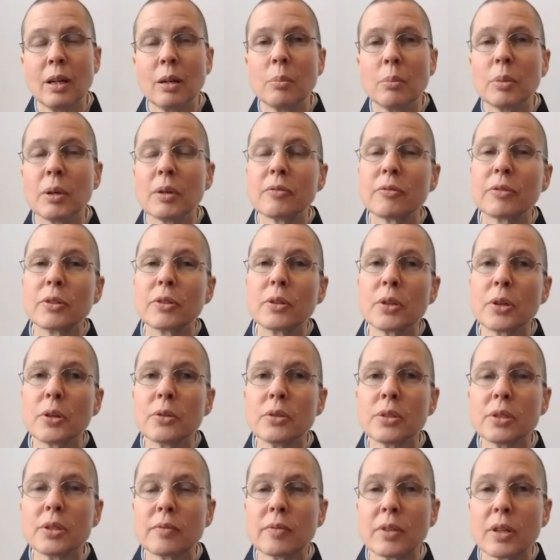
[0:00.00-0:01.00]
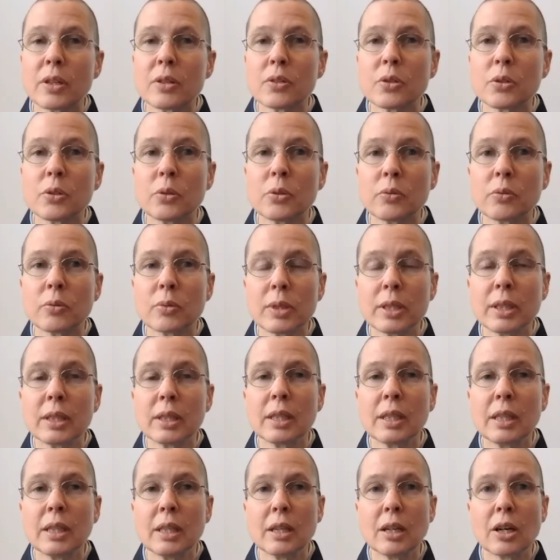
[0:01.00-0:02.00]
But for those of us who
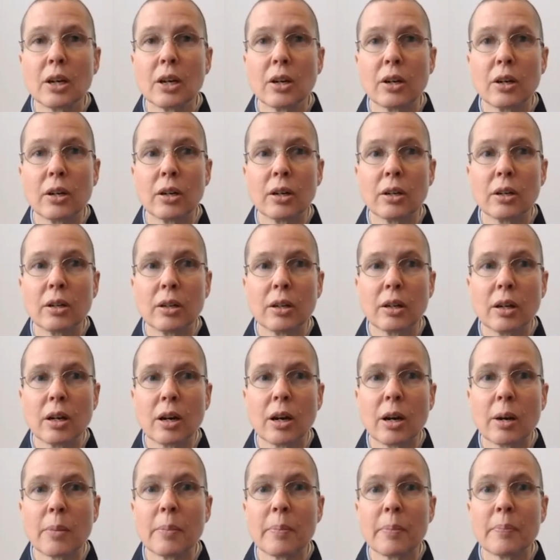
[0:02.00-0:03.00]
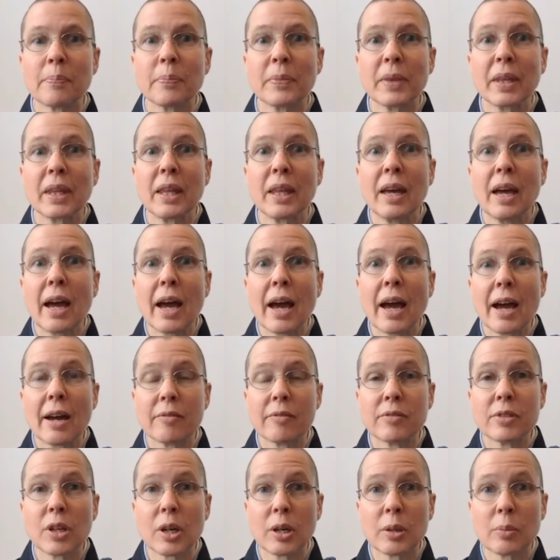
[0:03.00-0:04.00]
really
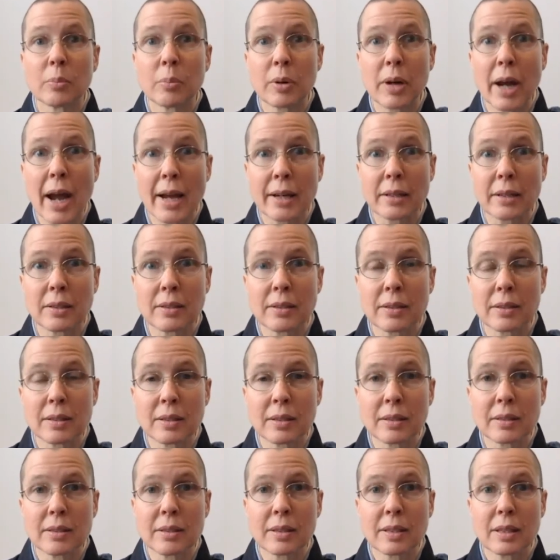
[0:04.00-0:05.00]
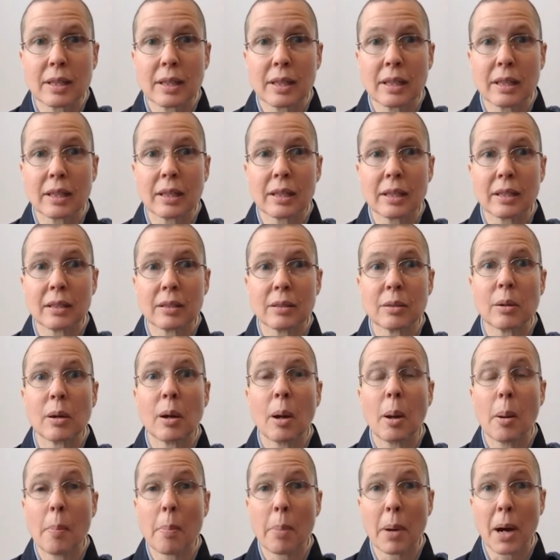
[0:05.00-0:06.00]
have done practices in
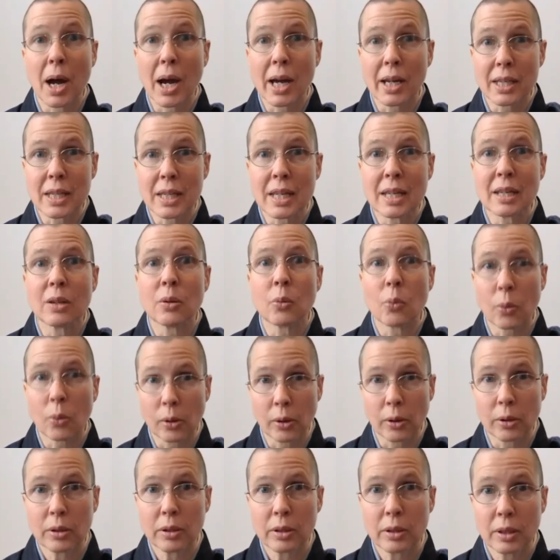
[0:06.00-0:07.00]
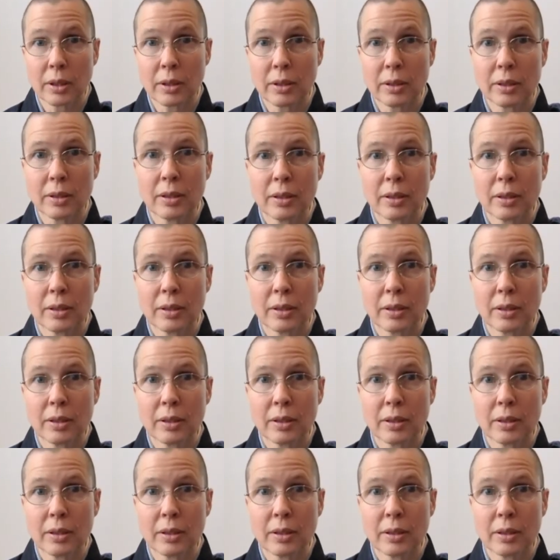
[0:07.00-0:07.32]
body work,